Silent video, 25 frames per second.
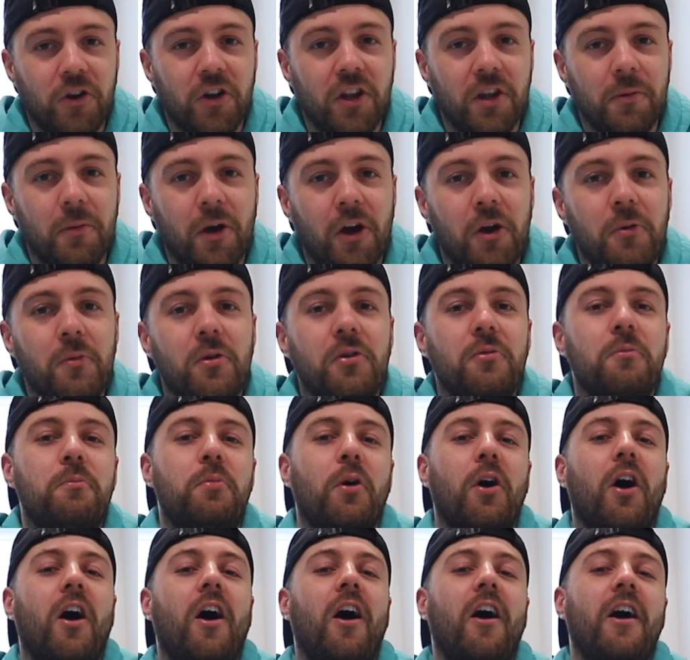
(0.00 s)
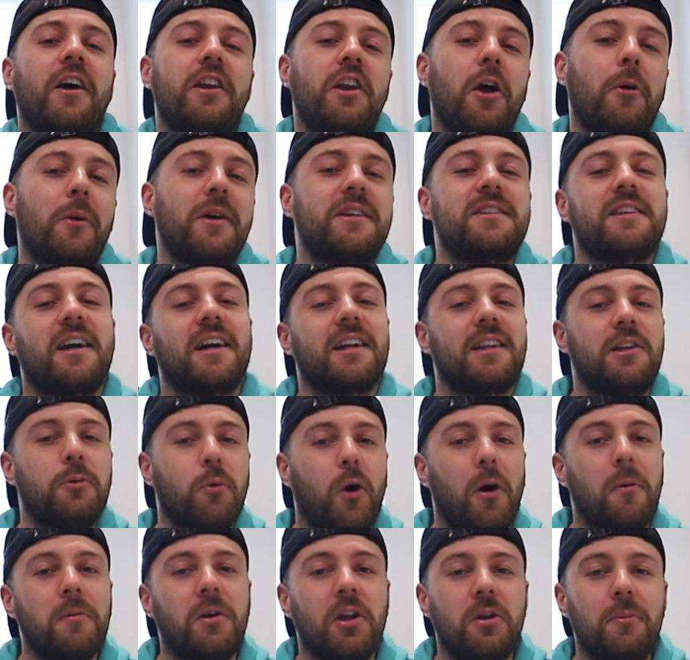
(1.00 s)
at the moment, but I know exactly
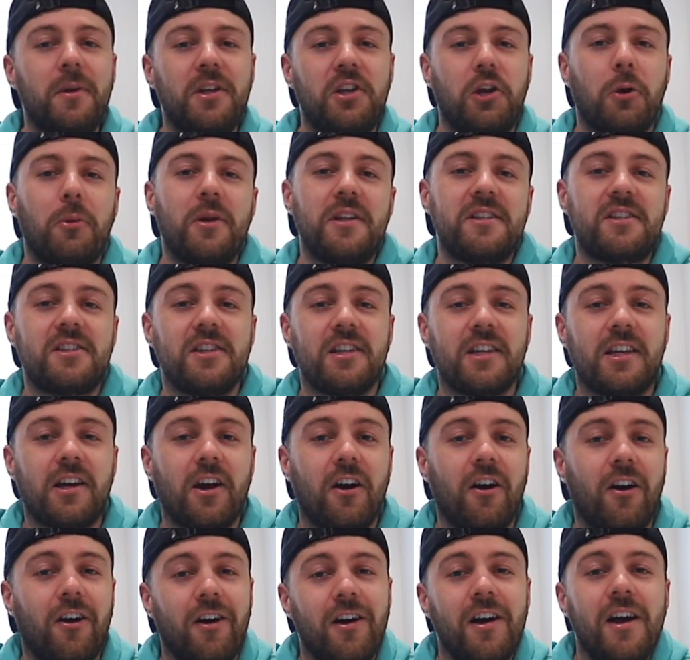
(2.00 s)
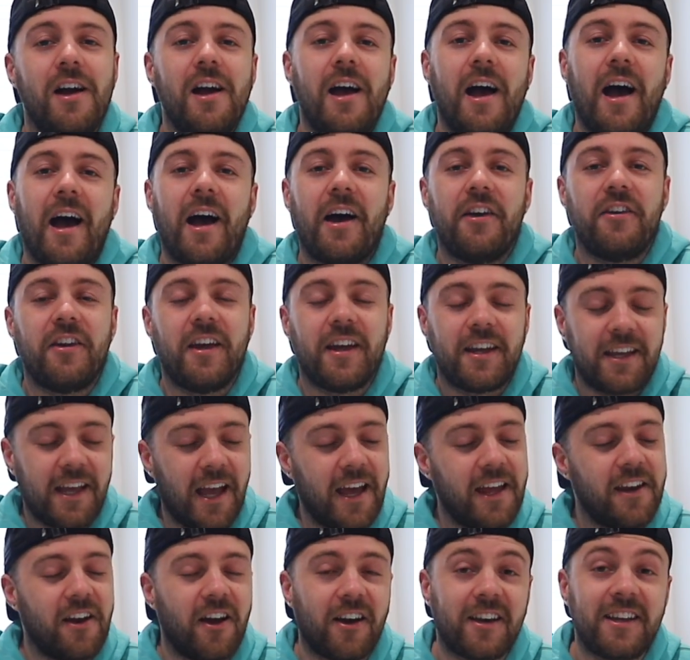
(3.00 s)
what I'm going to be doing to the car. And
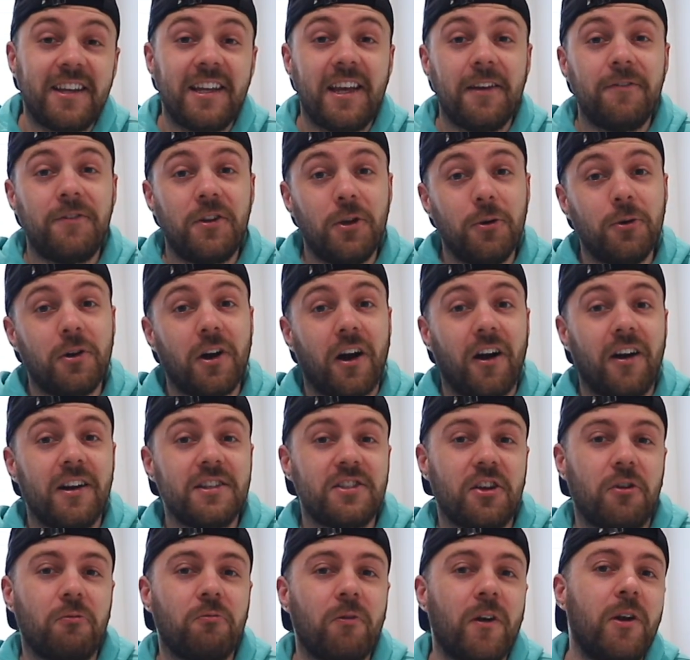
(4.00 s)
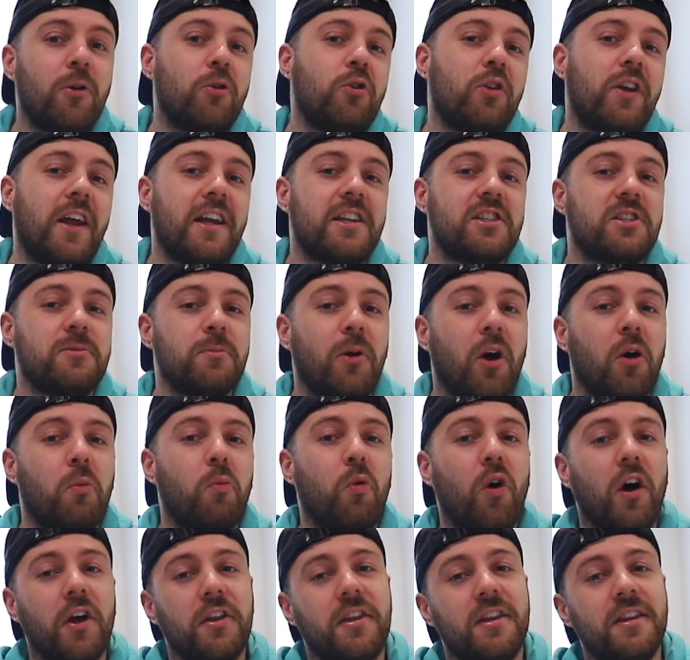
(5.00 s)
again, I can give you guys a real good estimate on
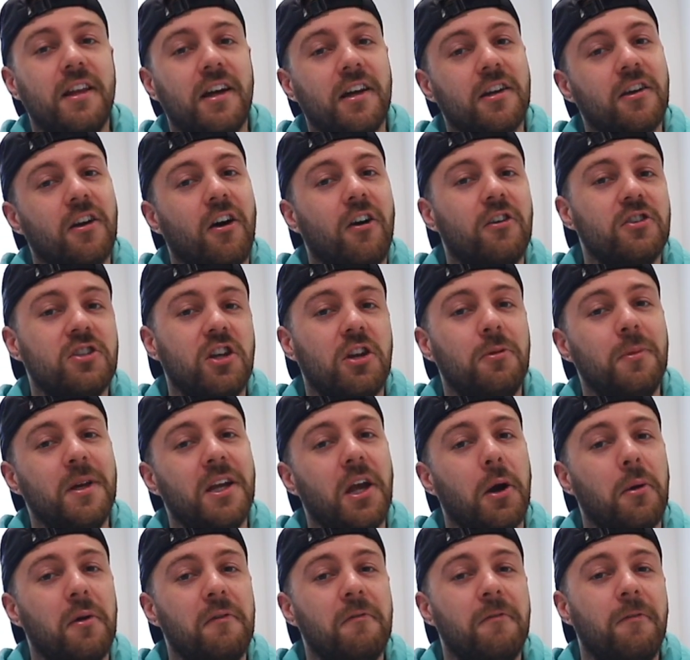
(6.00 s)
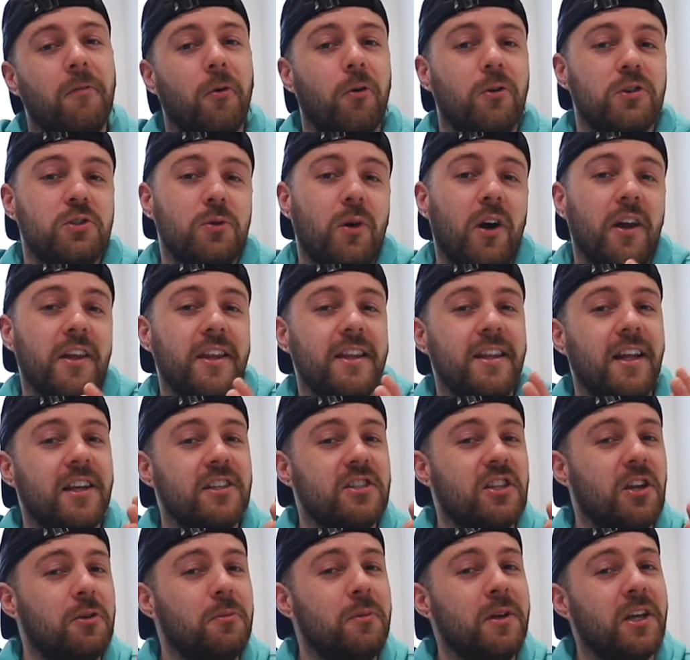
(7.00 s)
what I think that car is going to be going for. So I think
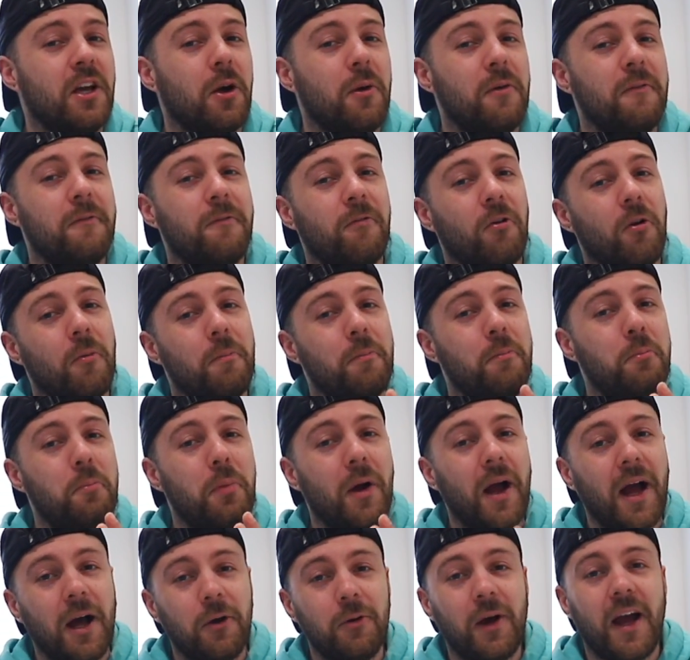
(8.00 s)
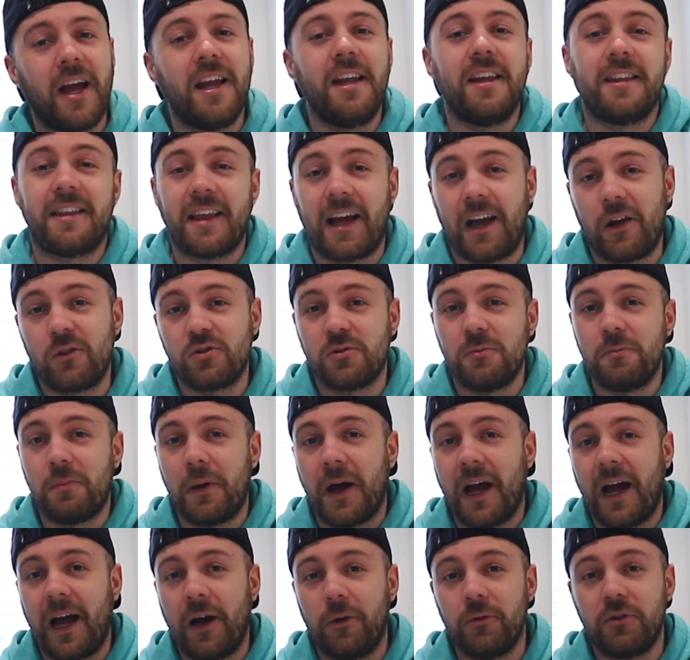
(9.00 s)
that's going to be going for about
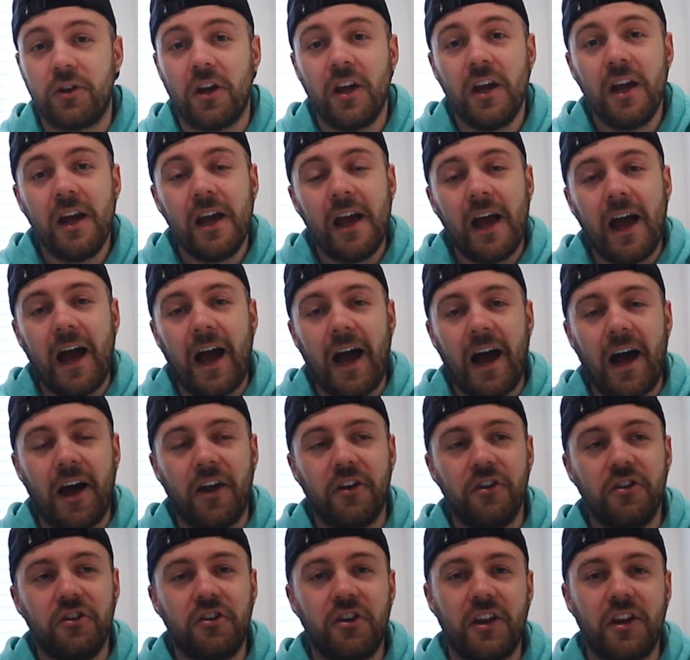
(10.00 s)
£8,000, and